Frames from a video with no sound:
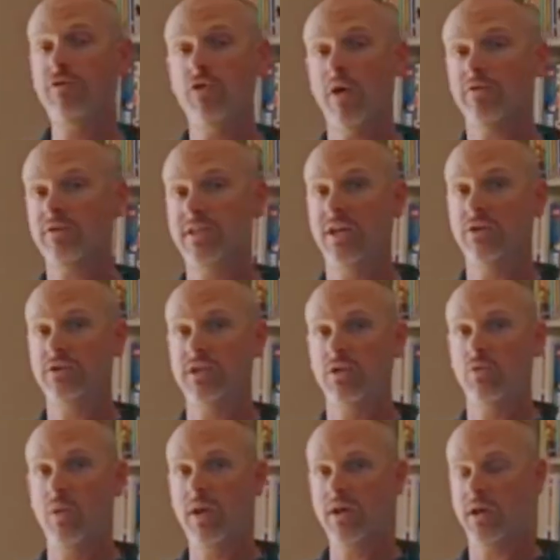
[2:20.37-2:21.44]
if you have
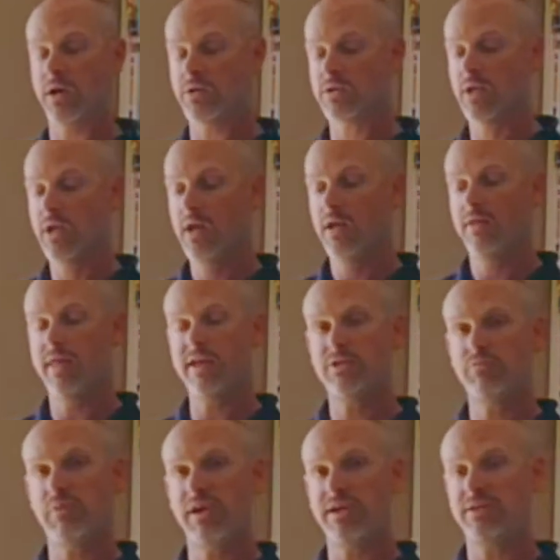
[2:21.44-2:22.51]
tilt-in windows,
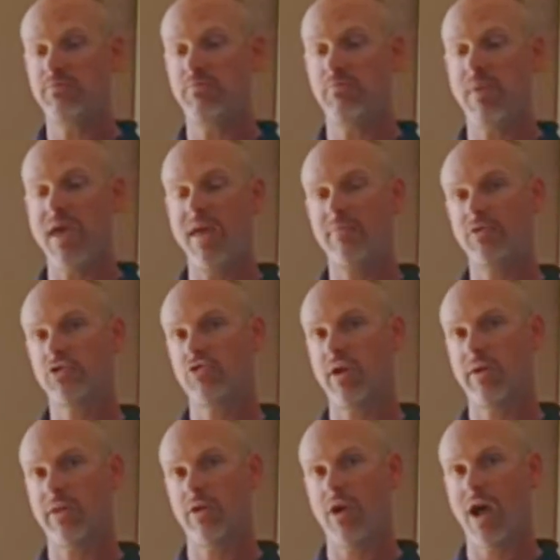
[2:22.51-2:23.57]
this piece may
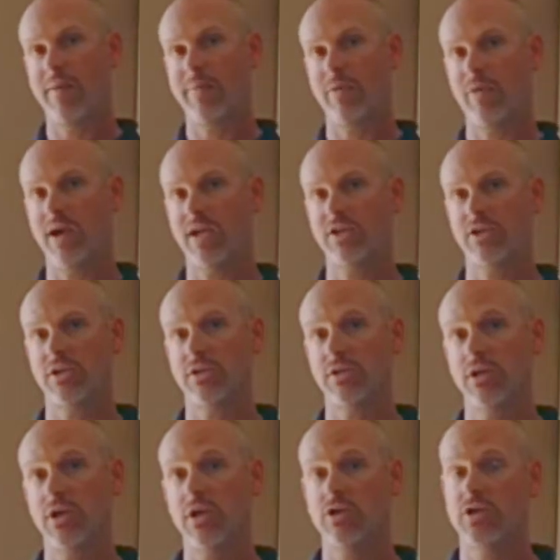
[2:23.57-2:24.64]
obstruct their operation.
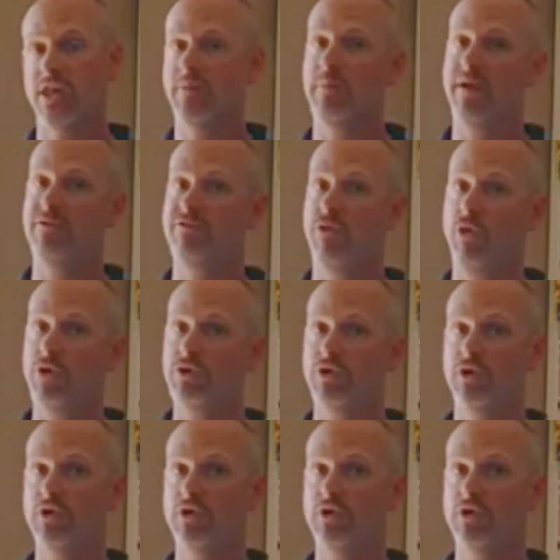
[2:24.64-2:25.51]
So that may force you